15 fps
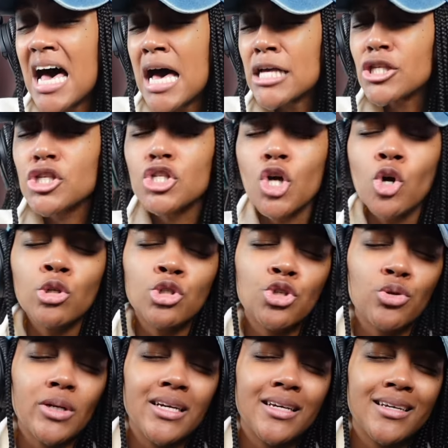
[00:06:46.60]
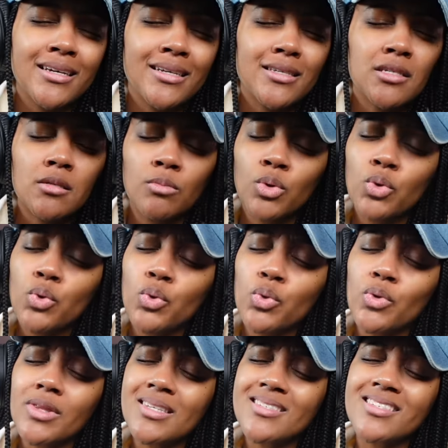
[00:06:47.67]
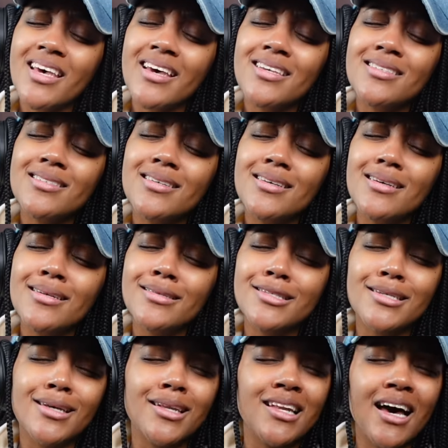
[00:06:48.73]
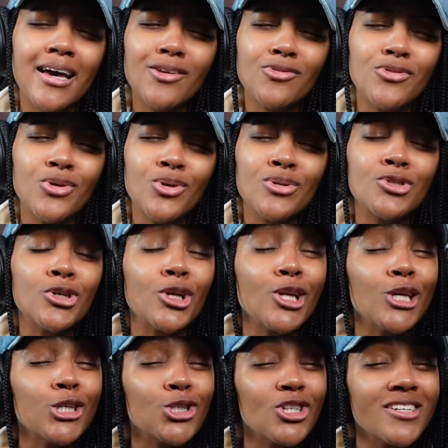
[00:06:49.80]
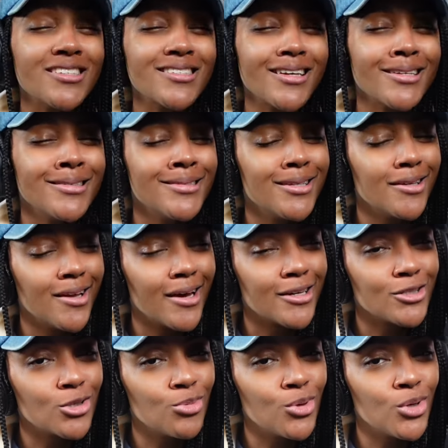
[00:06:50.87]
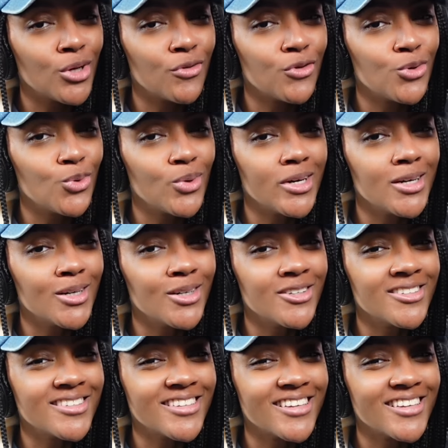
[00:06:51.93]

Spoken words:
sultry, smooth, sexy, delightful, delicious, and delectable, if you will.